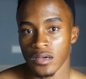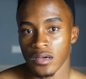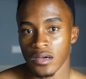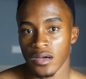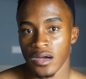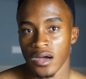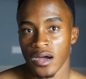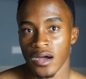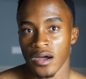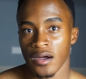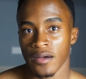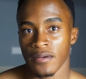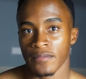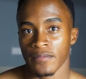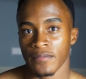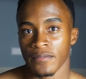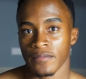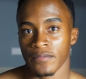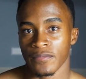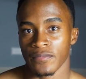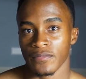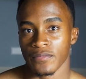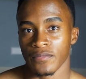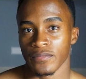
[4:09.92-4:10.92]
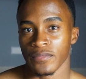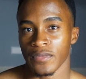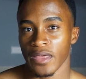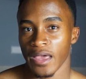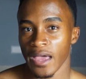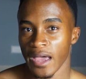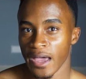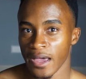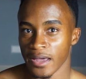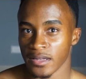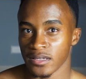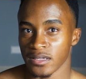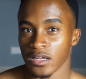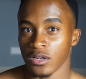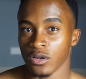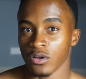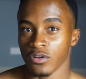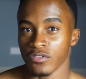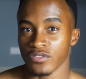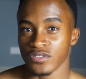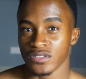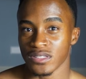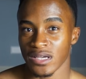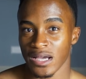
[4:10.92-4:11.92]
And a
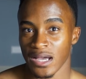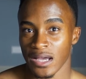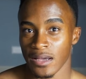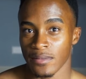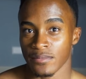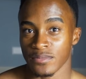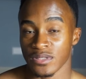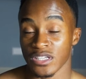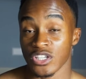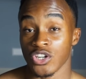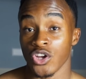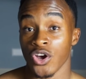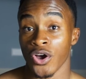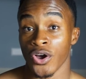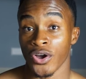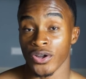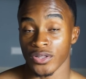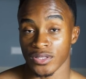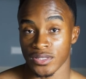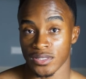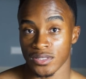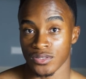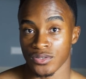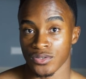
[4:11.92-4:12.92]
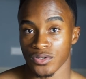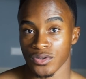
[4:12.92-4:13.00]
lot of times it hurts,